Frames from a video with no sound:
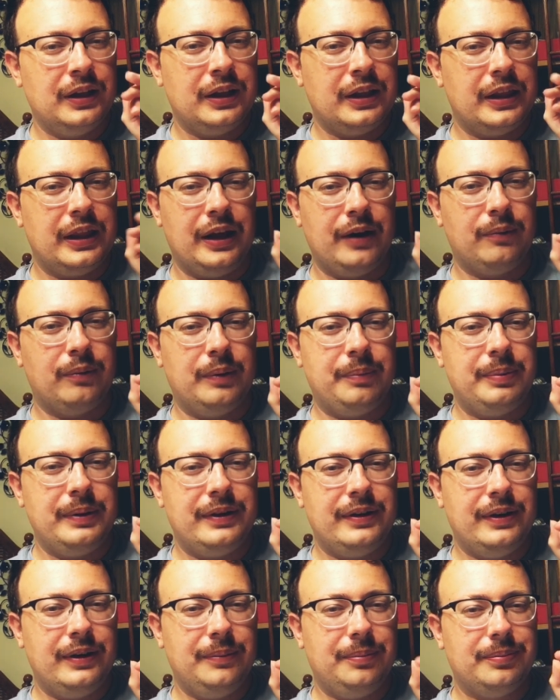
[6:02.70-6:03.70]
that Whippy
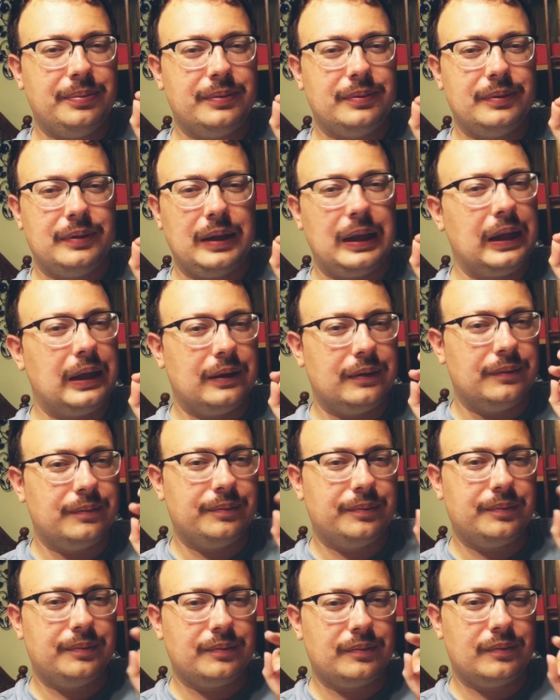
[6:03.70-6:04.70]
Dip.
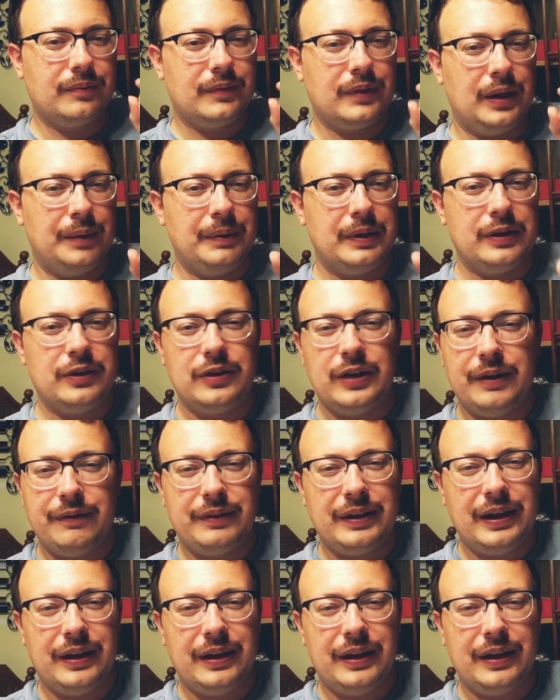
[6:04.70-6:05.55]
I mean, you